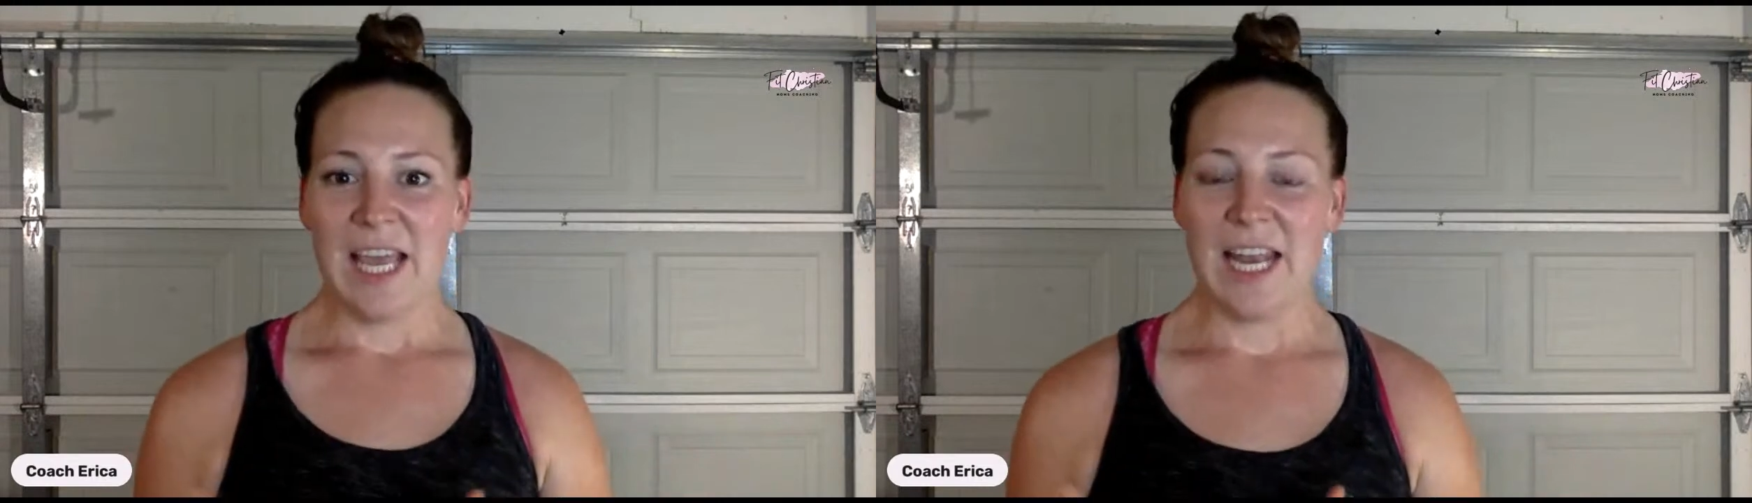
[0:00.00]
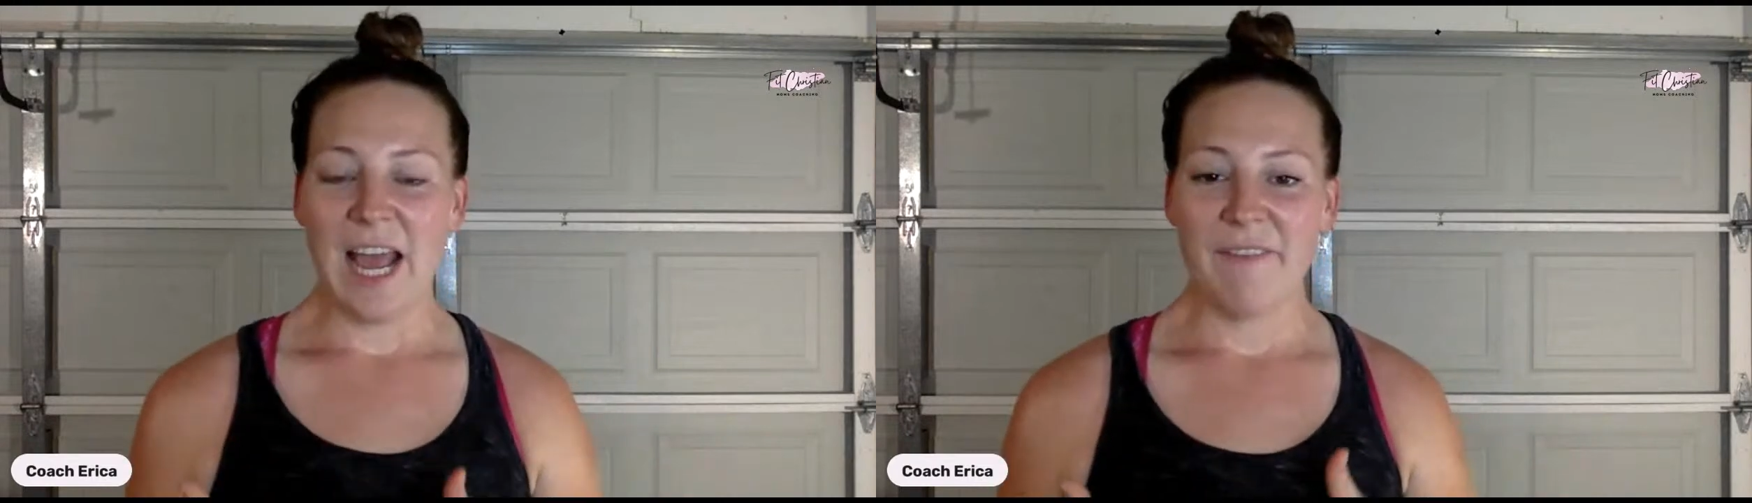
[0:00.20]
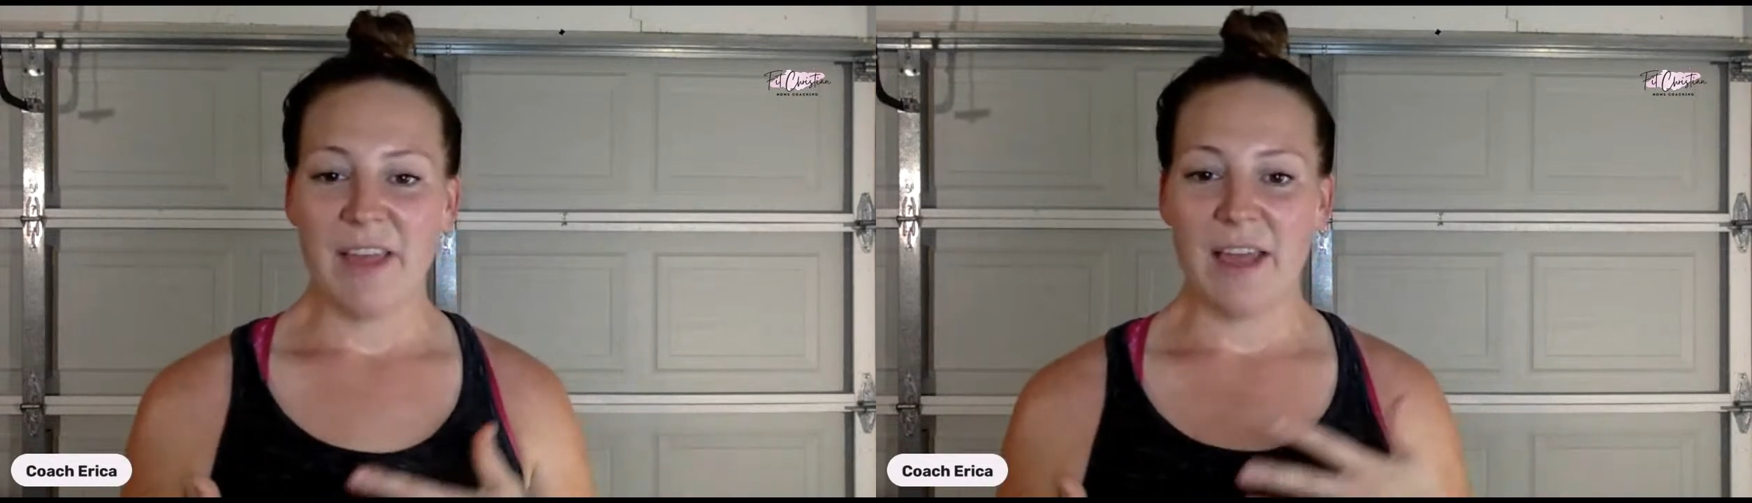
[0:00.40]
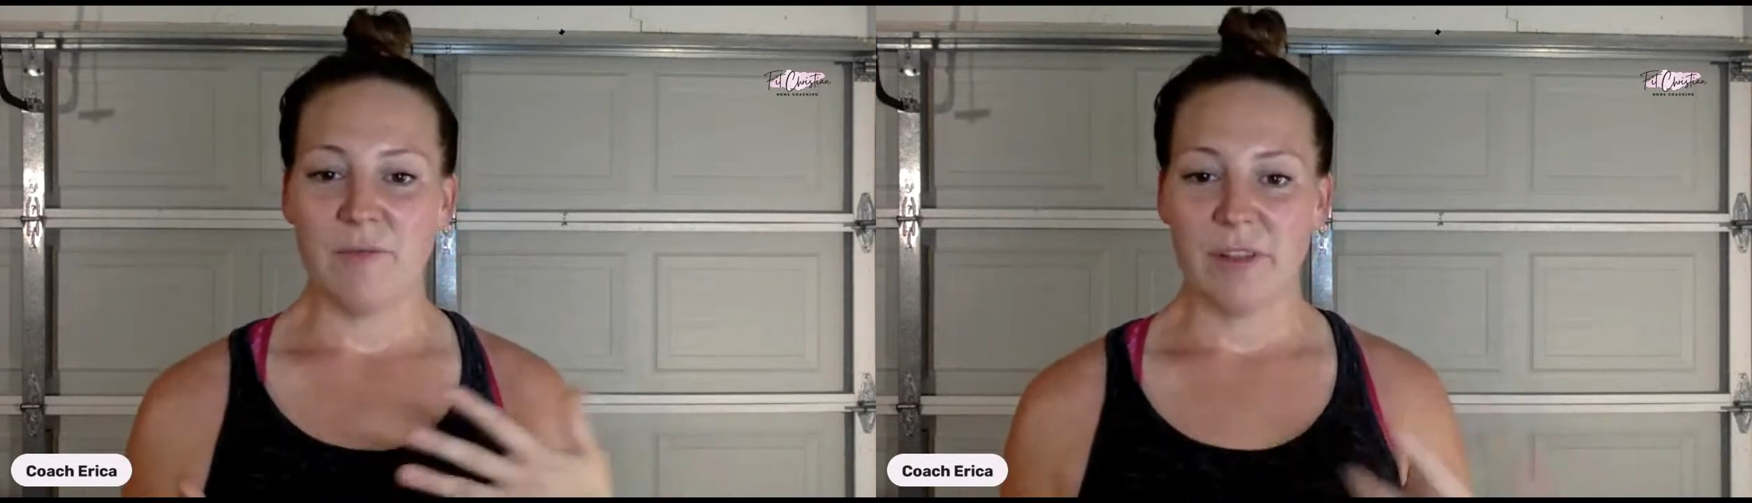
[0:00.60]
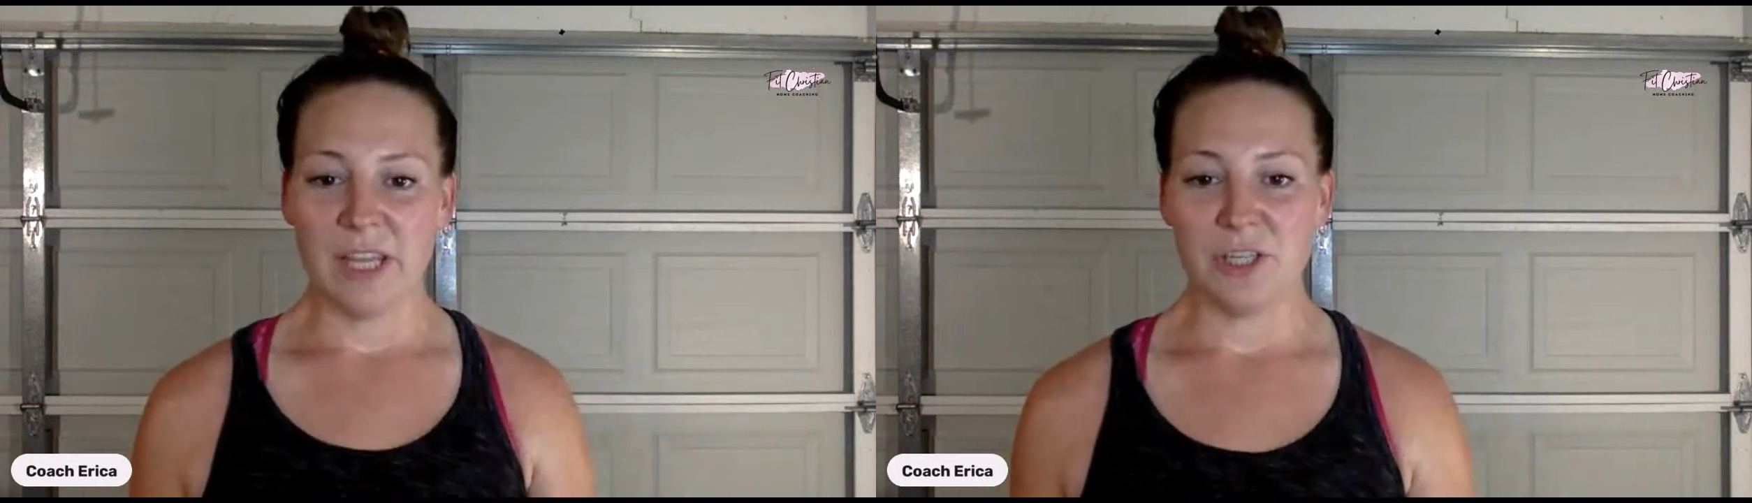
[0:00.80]
and have
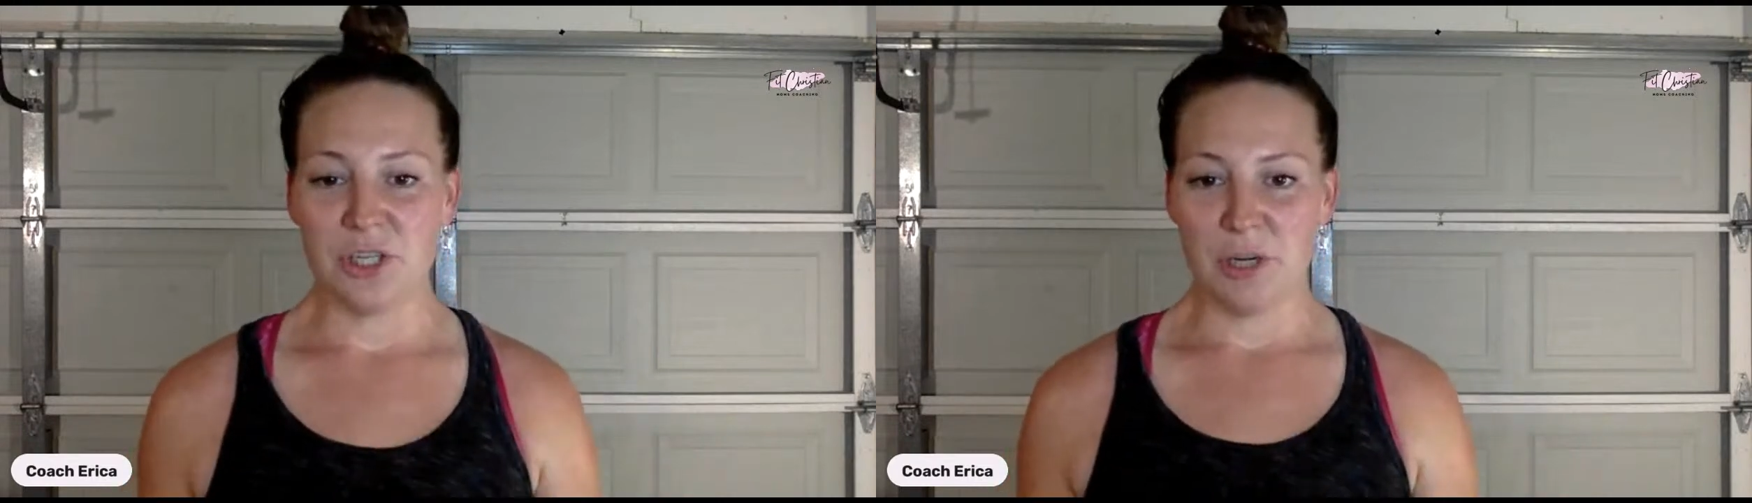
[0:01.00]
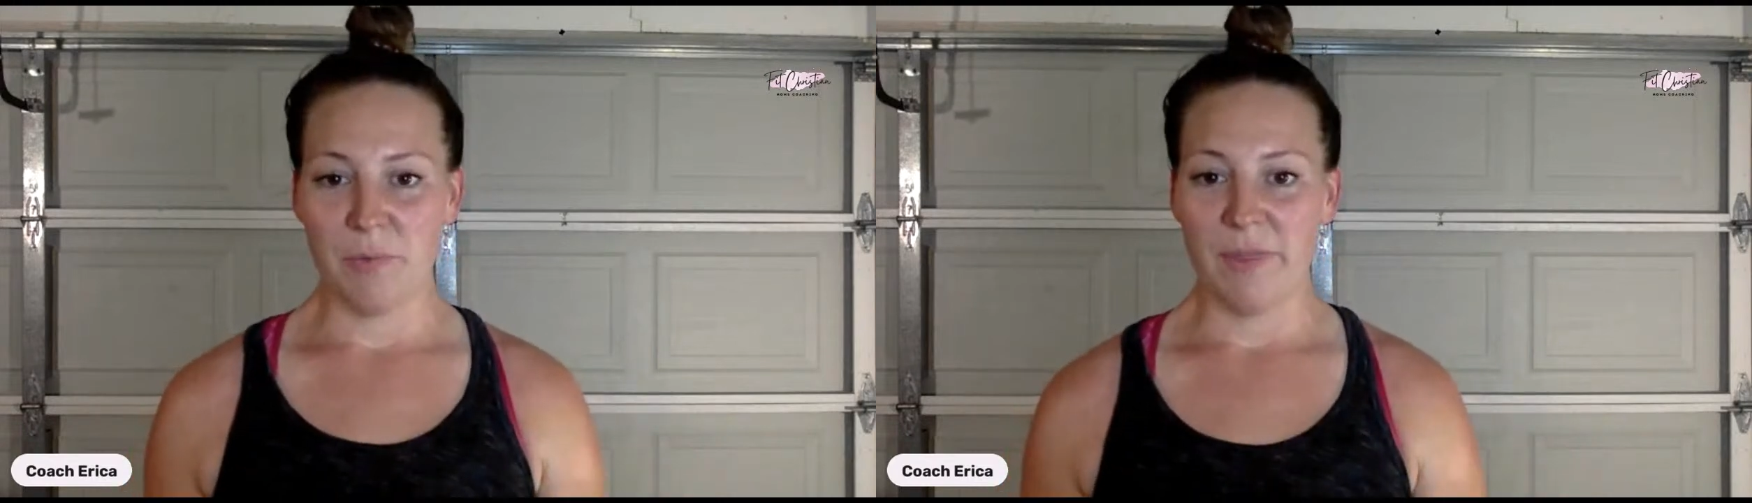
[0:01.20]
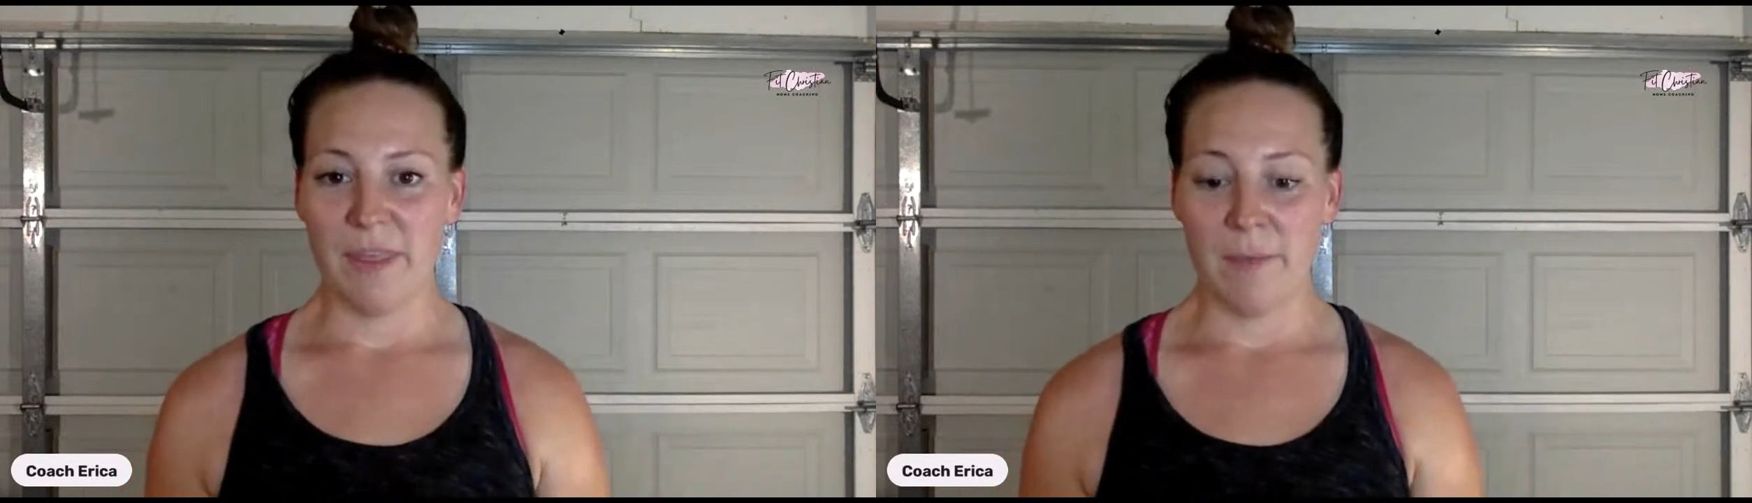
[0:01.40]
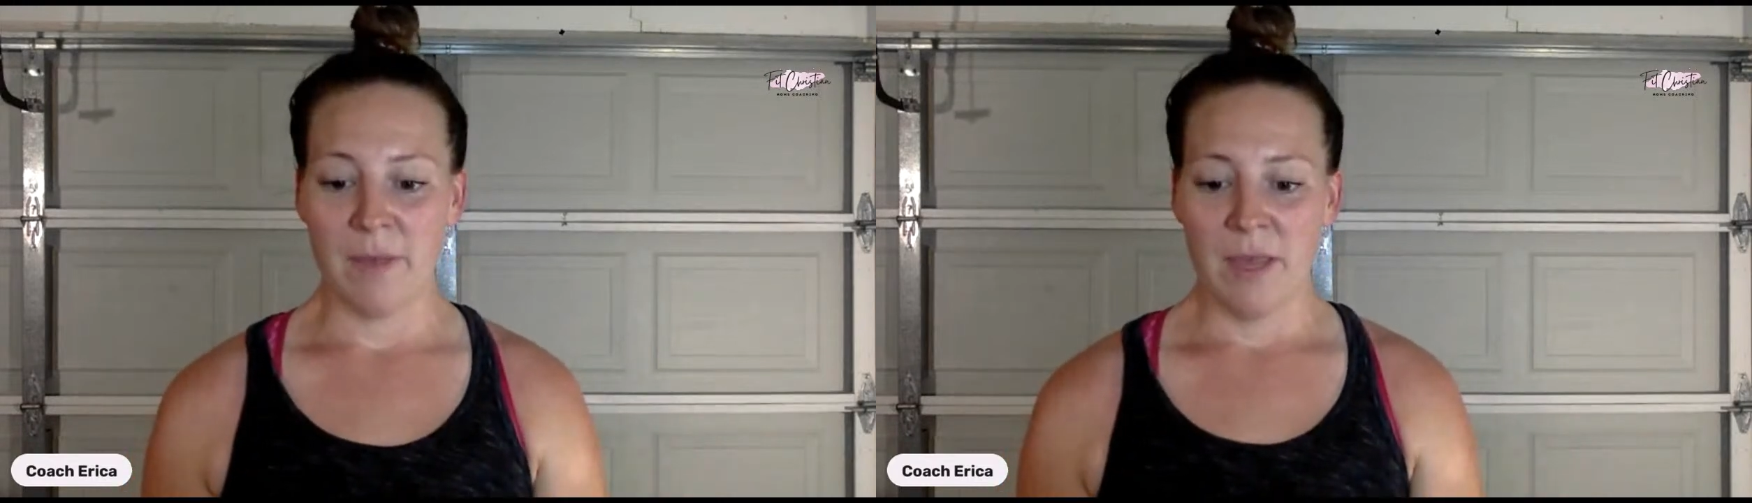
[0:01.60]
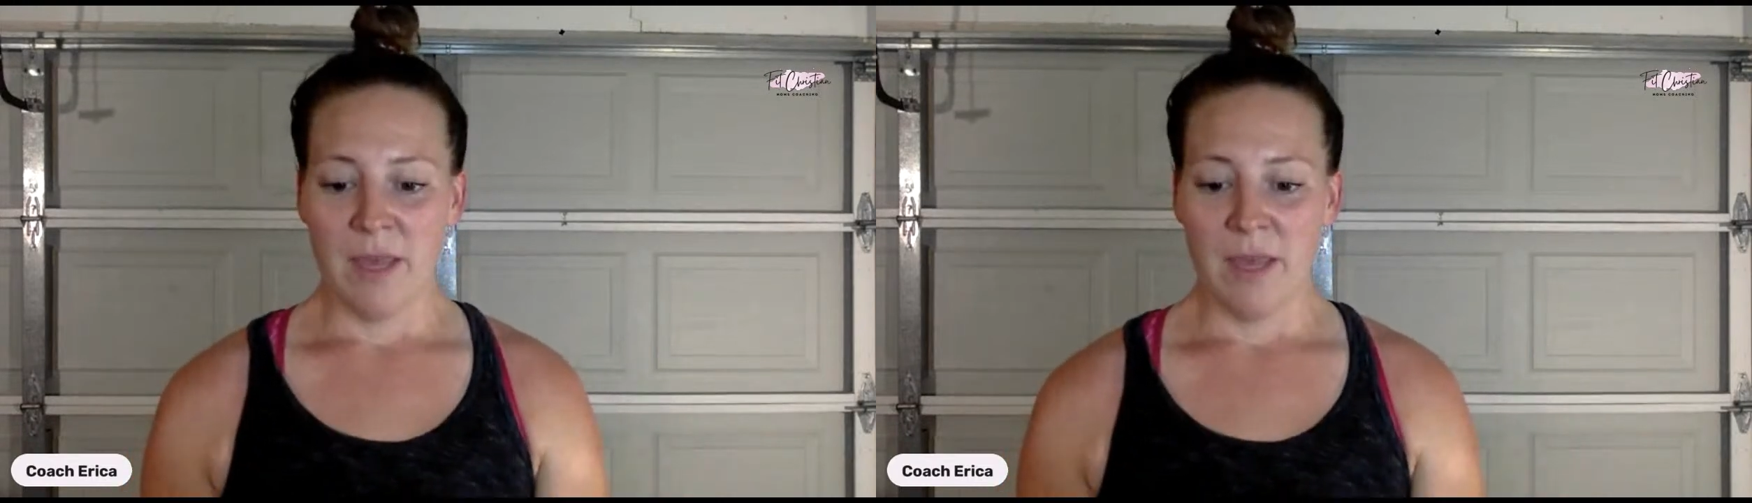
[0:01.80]
that relationship with them